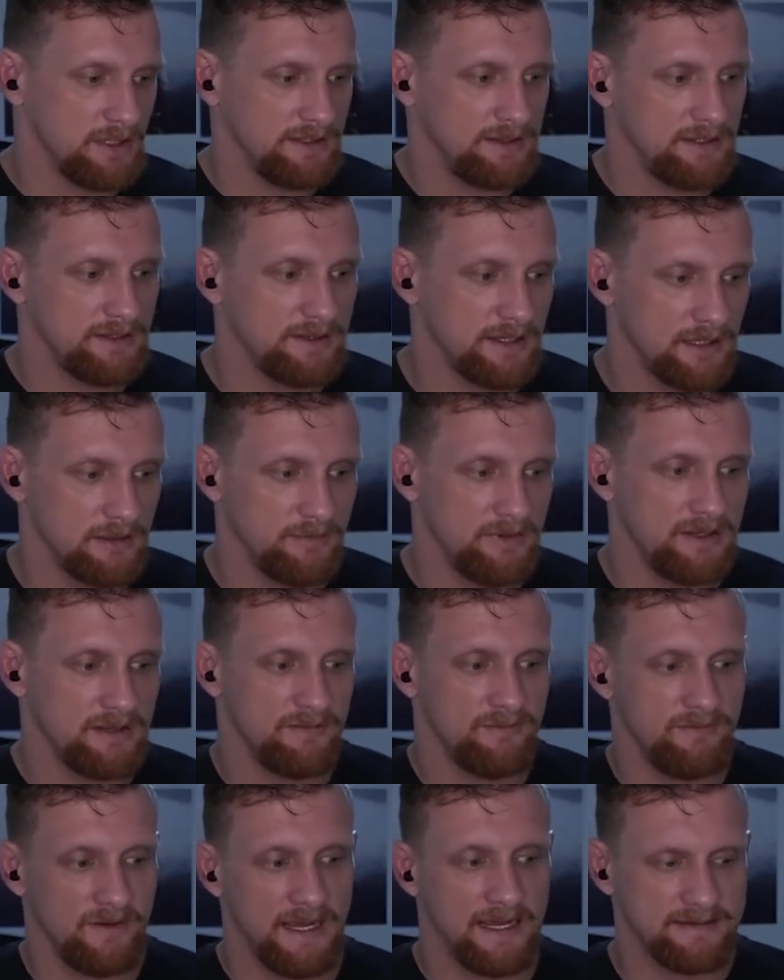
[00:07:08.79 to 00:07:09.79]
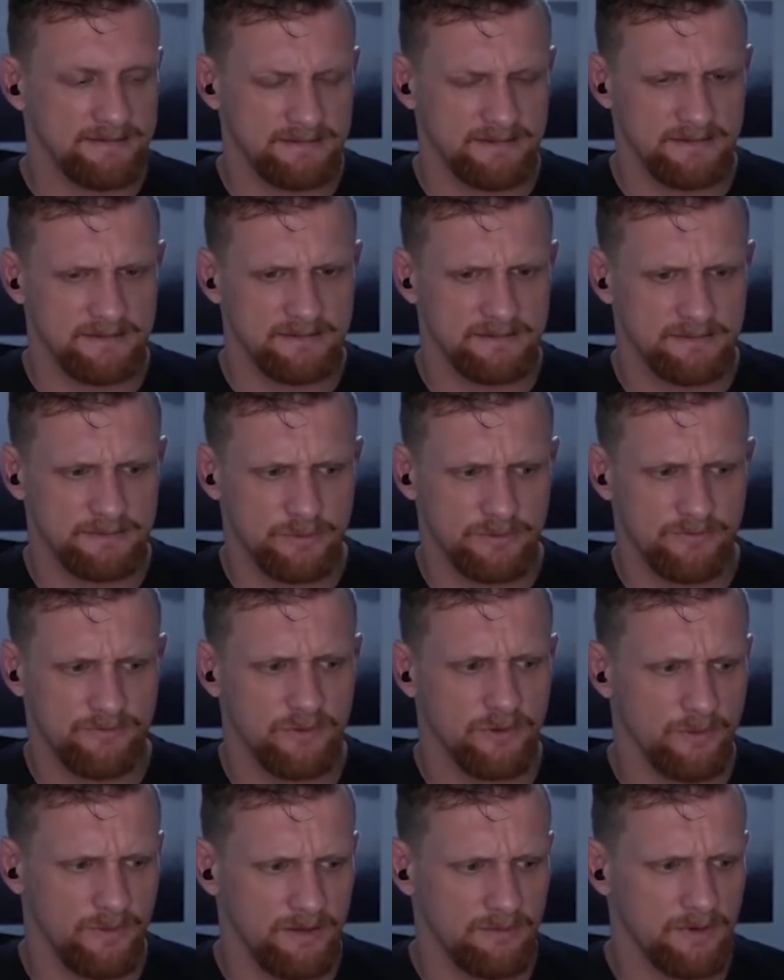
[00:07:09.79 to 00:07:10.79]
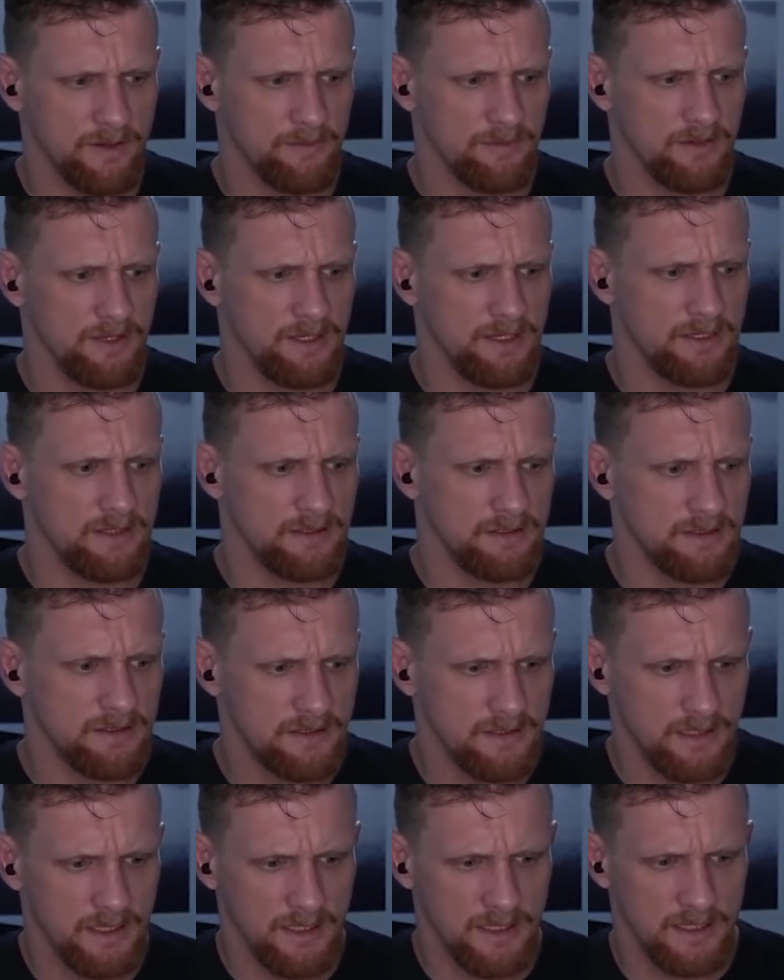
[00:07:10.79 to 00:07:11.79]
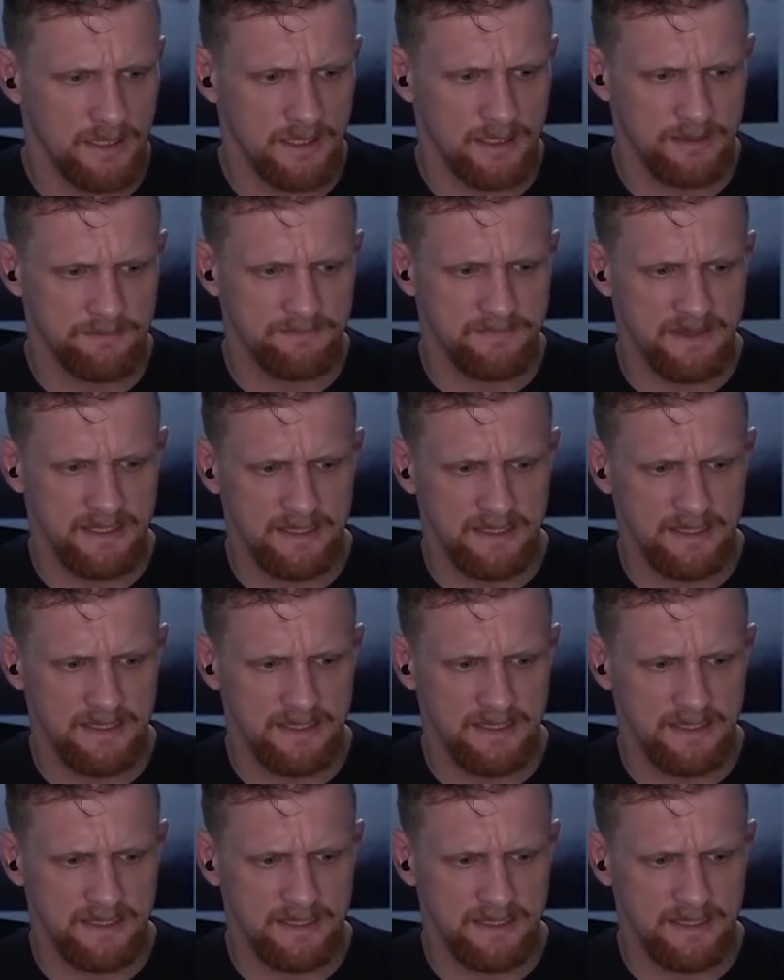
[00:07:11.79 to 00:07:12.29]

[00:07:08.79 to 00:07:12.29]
I think that'll be the fastest performing memory uh,